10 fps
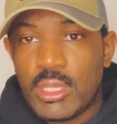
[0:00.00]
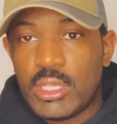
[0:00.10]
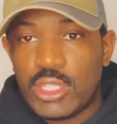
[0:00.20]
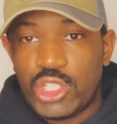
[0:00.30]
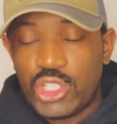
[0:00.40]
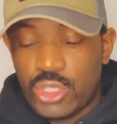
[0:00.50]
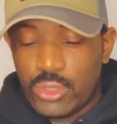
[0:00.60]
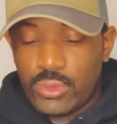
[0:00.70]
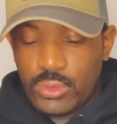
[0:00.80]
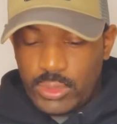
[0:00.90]

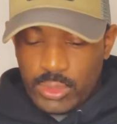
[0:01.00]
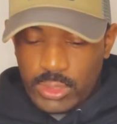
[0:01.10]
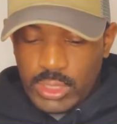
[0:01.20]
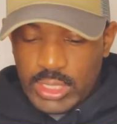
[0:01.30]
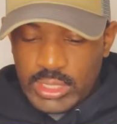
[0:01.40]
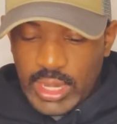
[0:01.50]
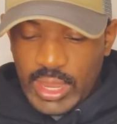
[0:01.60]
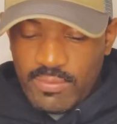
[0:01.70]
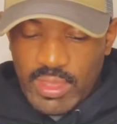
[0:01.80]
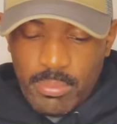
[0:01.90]
shoe, or it doesn't
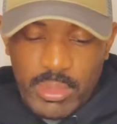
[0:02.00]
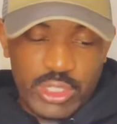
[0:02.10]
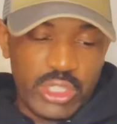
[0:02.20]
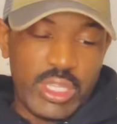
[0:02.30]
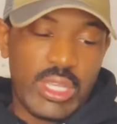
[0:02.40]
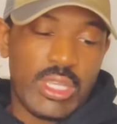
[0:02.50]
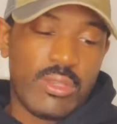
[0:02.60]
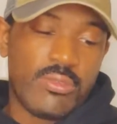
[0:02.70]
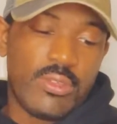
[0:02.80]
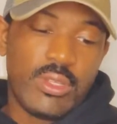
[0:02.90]
have that much give.
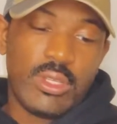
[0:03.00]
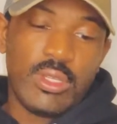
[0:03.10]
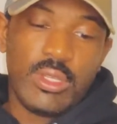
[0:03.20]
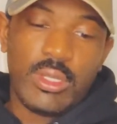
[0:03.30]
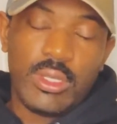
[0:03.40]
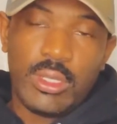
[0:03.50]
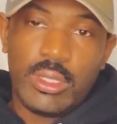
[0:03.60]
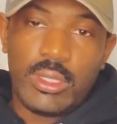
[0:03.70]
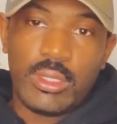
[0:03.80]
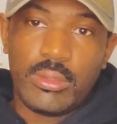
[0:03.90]

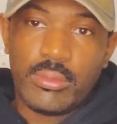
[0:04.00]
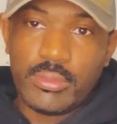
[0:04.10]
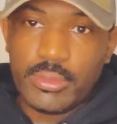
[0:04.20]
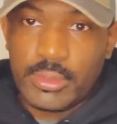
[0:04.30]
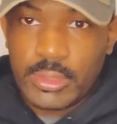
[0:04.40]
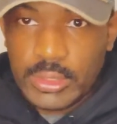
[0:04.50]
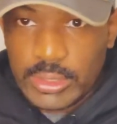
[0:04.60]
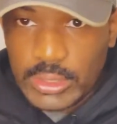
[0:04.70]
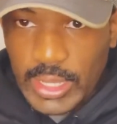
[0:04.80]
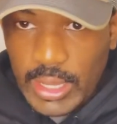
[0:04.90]

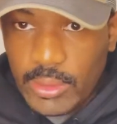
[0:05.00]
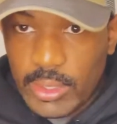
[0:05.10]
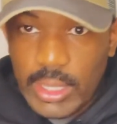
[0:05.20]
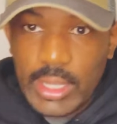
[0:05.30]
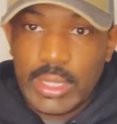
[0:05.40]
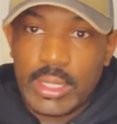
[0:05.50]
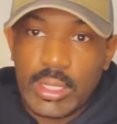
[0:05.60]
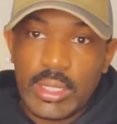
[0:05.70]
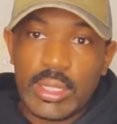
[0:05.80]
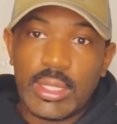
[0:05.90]
That's how it kind
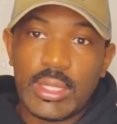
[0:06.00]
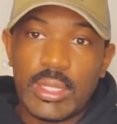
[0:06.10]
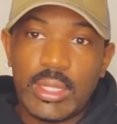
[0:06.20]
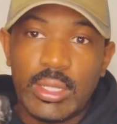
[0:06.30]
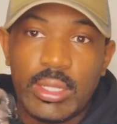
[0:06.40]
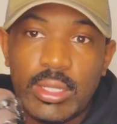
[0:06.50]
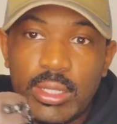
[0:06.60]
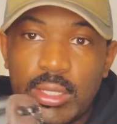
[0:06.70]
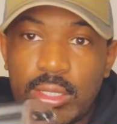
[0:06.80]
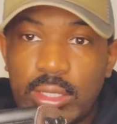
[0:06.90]

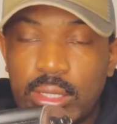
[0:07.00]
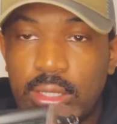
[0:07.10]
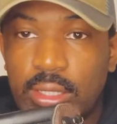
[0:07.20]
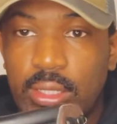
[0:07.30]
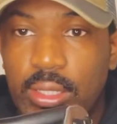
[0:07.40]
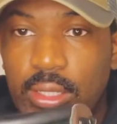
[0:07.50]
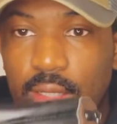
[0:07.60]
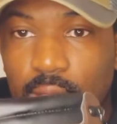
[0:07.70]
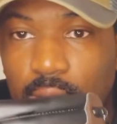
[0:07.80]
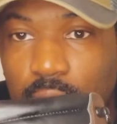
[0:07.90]
of
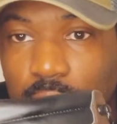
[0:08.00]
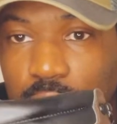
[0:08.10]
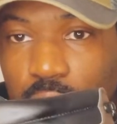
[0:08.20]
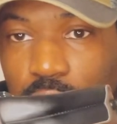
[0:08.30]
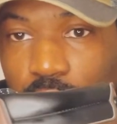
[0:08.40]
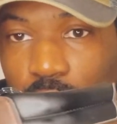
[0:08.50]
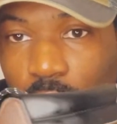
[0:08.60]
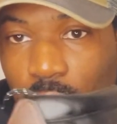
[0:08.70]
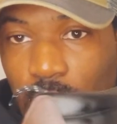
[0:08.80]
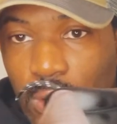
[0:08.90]
looks
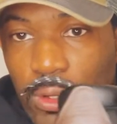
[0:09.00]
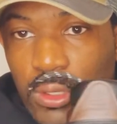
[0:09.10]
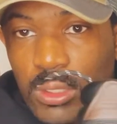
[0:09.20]
overall.